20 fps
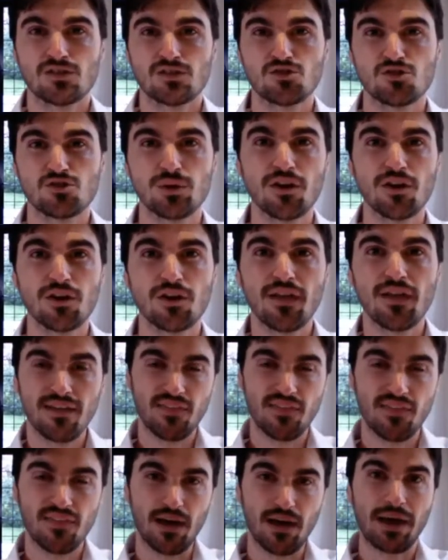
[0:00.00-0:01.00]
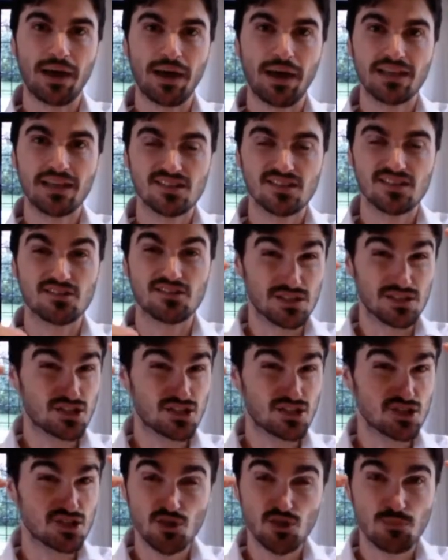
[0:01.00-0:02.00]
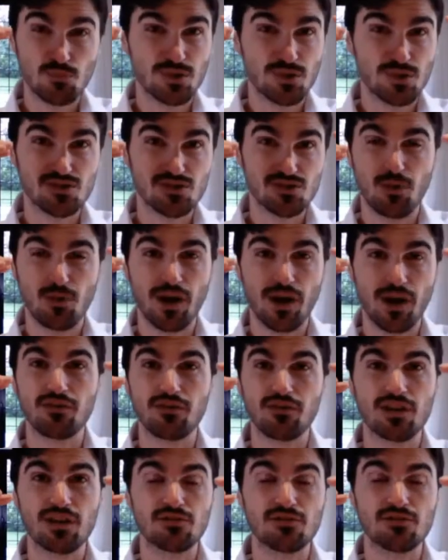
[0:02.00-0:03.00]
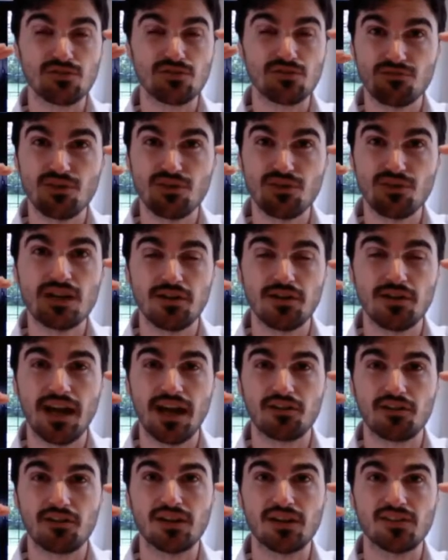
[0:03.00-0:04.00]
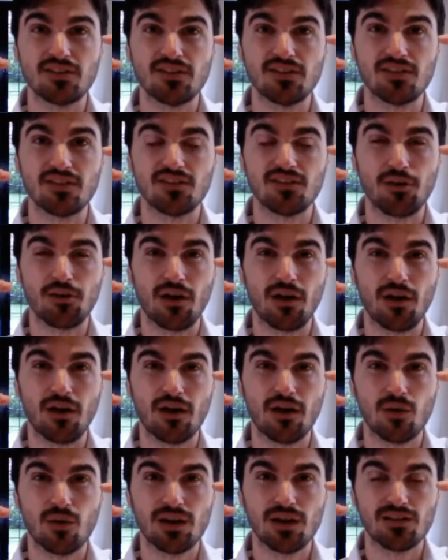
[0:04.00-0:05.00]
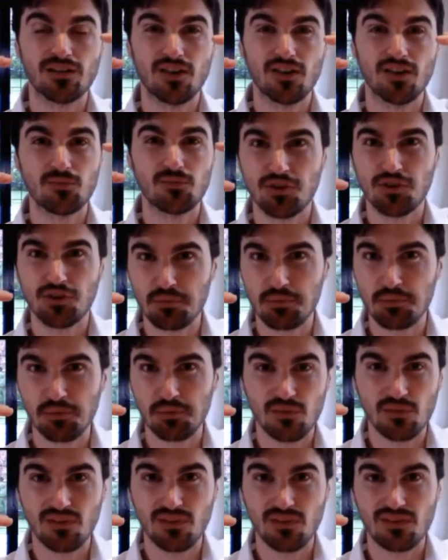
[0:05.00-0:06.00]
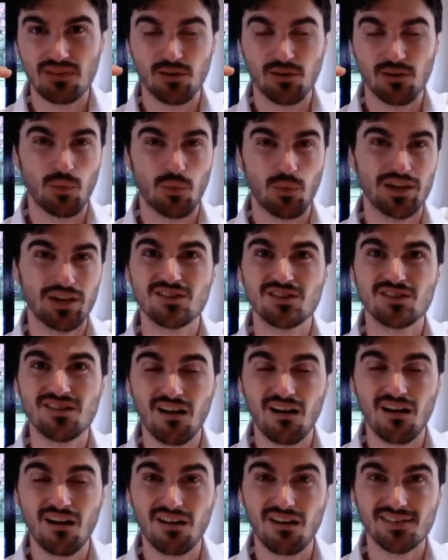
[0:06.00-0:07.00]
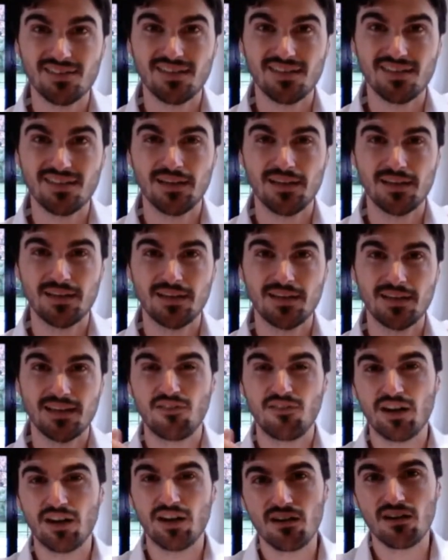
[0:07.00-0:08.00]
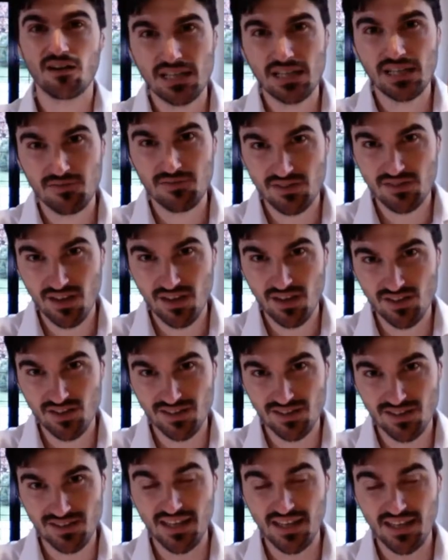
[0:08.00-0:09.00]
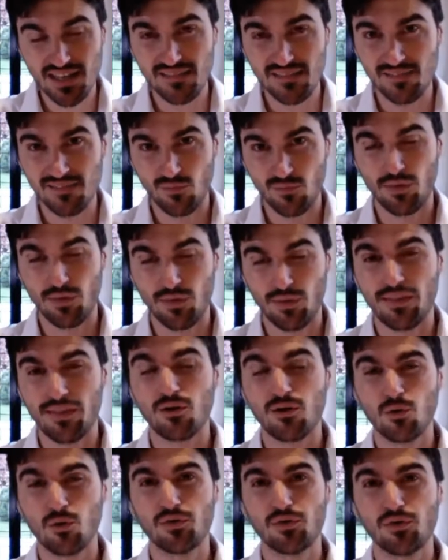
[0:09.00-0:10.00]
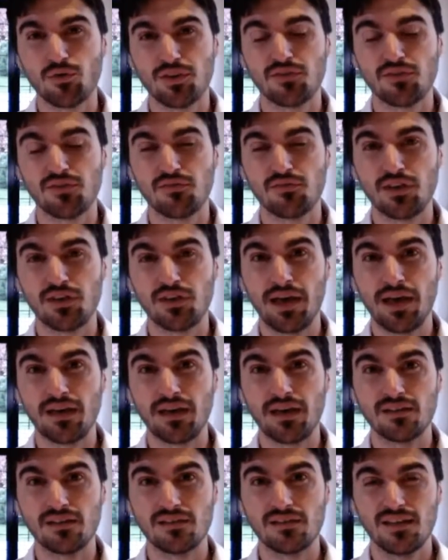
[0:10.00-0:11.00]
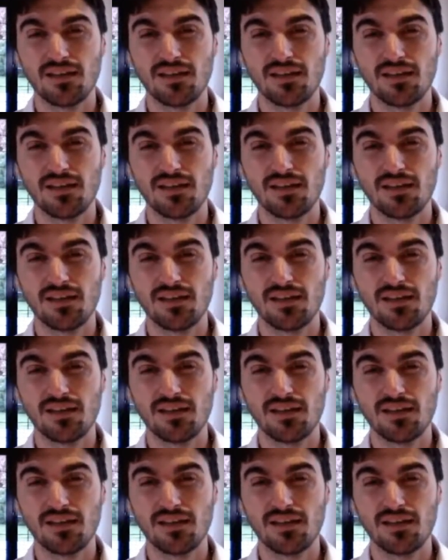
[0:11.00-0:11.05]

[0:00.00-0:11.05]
So we know that that pain system is super, super angry and really, reactivated. aggravated. So in terms of treatment, where do you start? If I can't even touch her skin without causing her severe pain,